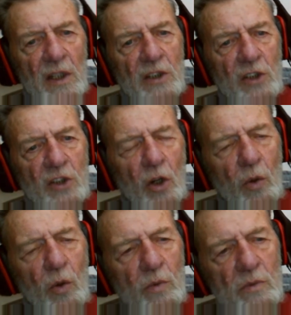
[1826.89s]

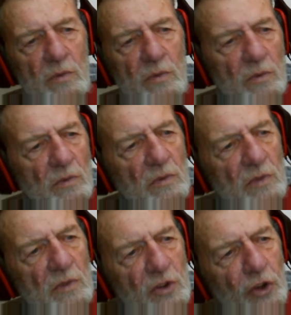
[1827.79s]
So
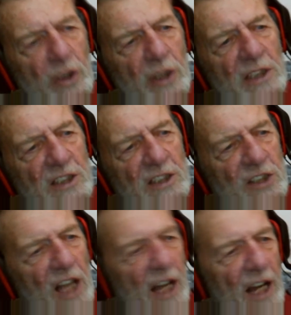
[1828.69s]
during this
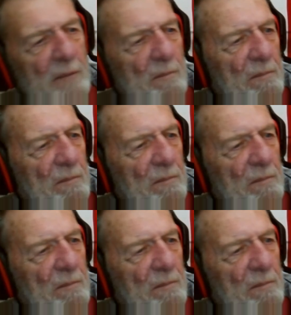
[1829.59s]
time,